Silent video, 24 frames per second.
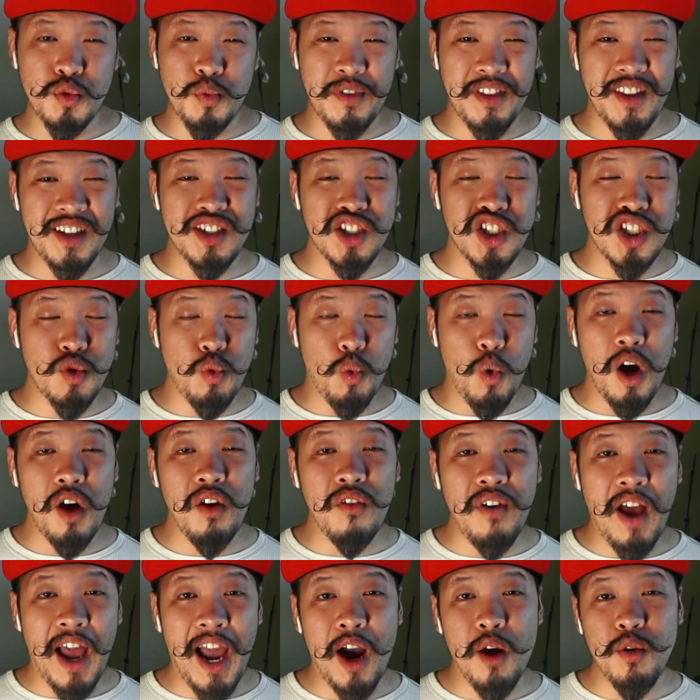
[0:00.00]
within 12
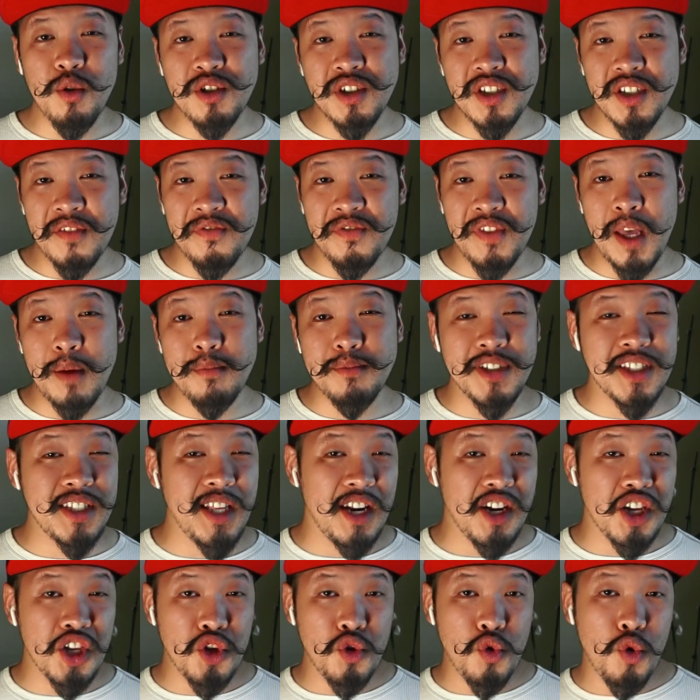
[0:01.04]
hours of them
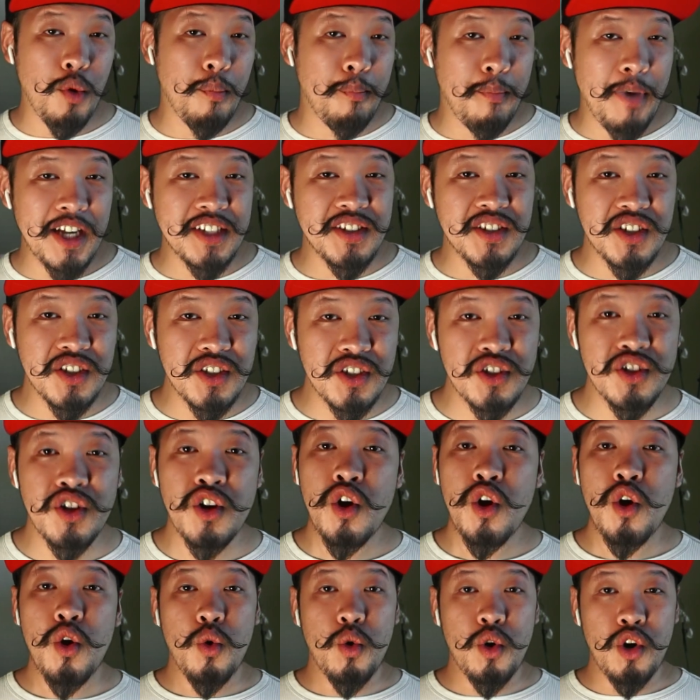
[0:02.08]
sending you a message
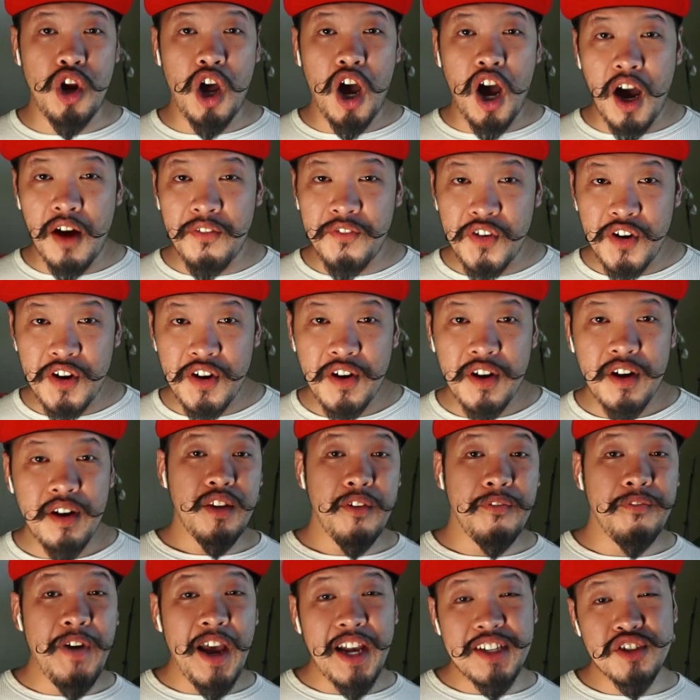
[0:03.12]
or an offer? The
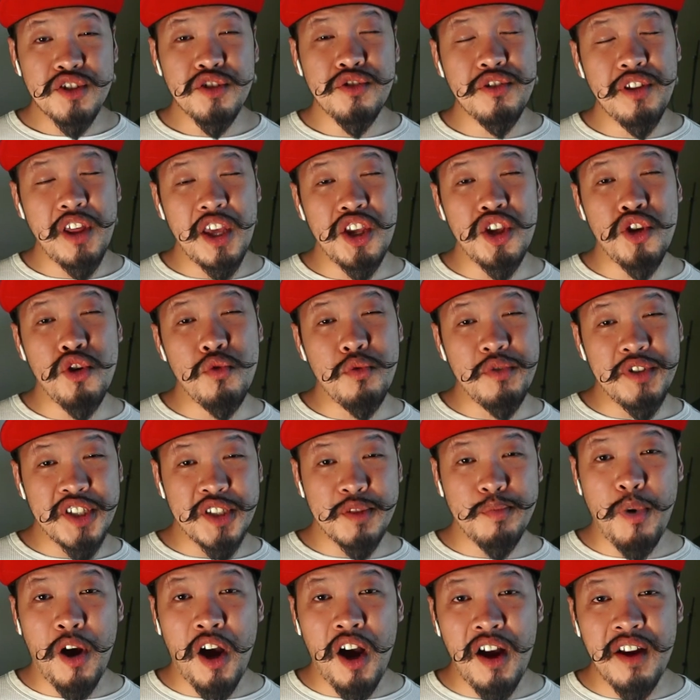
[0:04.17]
faster that you
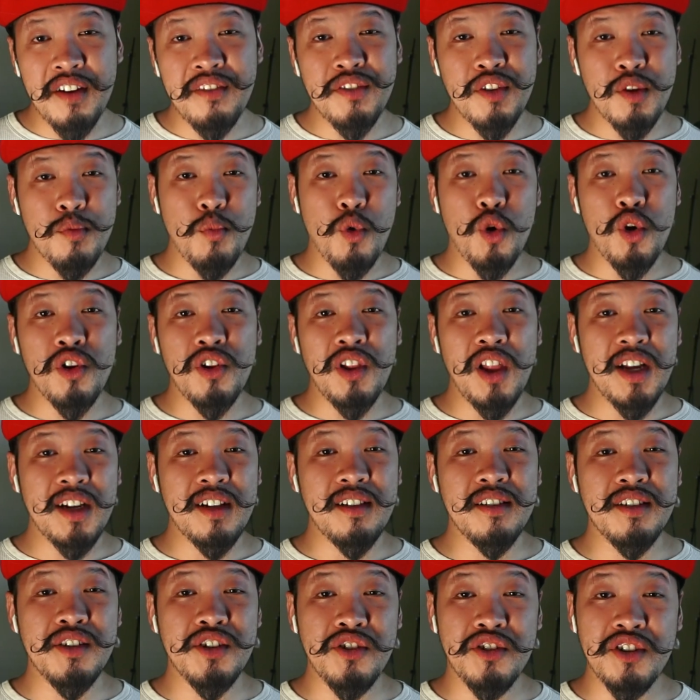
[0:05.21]
respond, the more
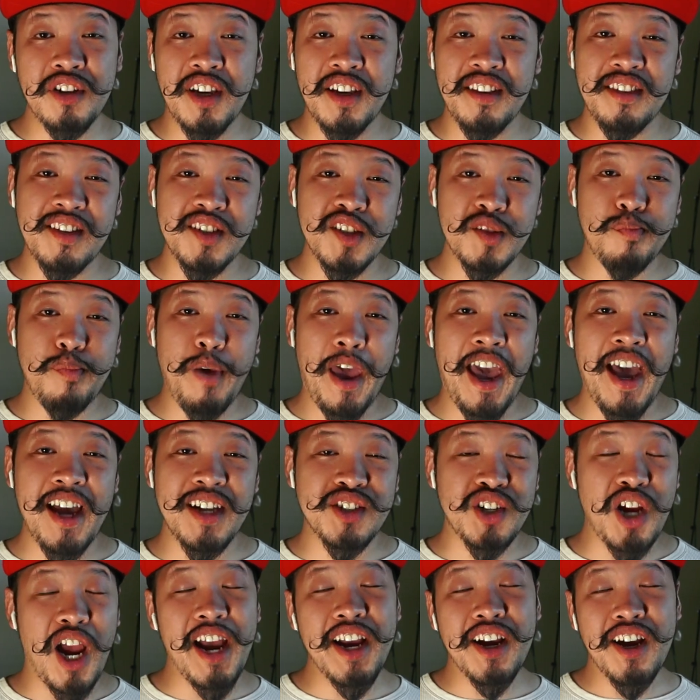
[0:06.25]
likely you'll get this badge.
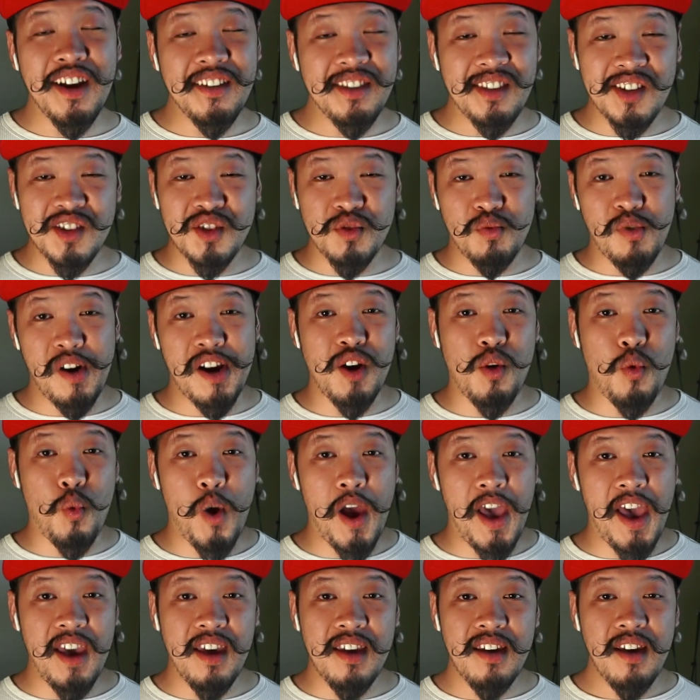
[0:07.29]
I got this right
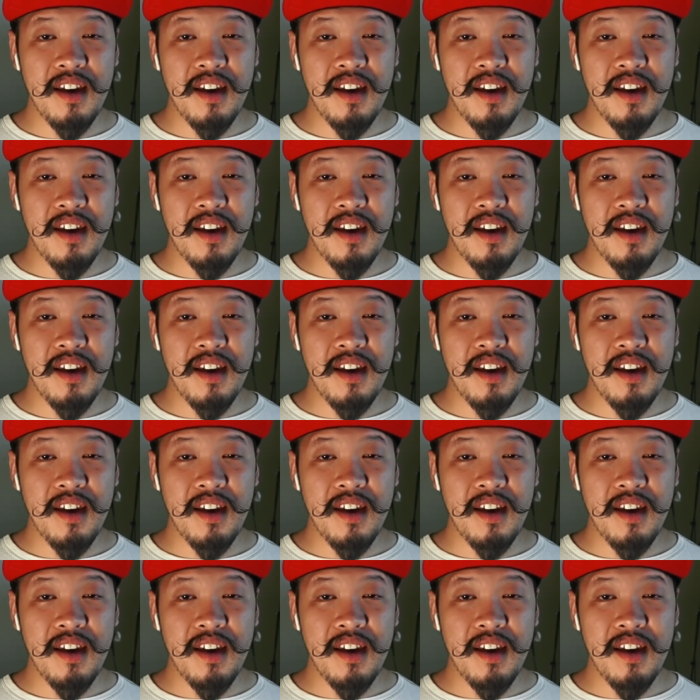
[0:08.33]
away.